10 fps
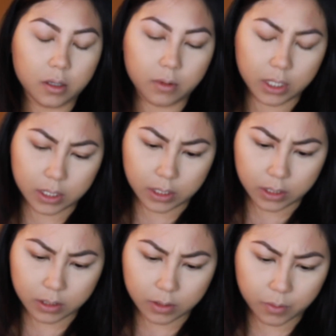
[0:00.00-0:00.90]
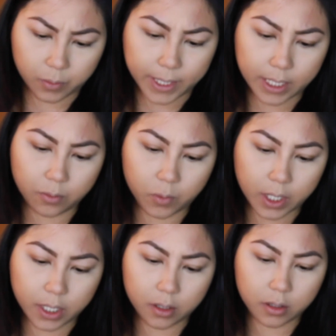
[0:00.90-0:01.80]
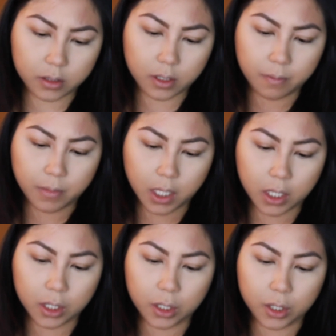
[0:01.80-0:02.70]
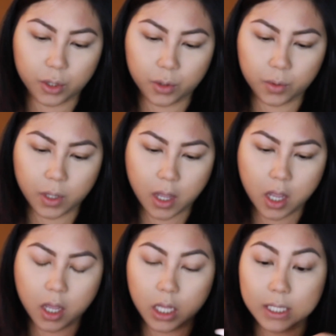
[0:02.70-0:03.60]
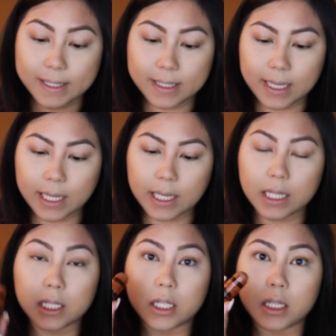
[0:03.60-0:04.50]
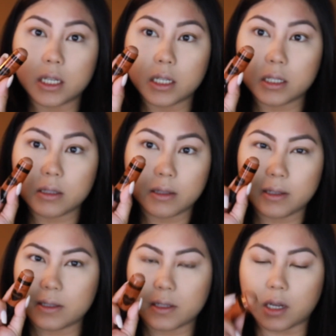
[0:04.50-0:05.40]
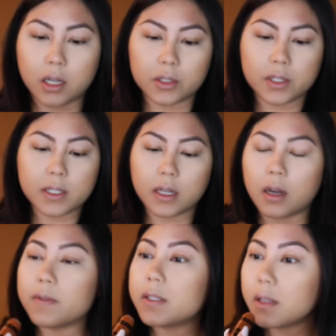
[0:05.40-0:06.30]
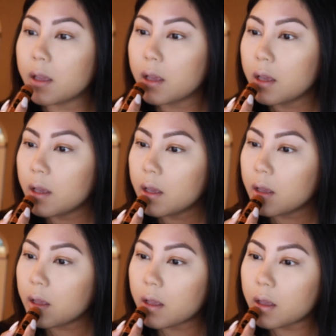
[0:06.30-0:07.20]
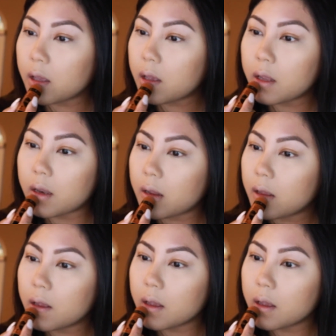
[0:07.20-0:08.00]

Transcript: what is this, Wet n Wild Mega Glow stick, and this is the contour stick obviously, and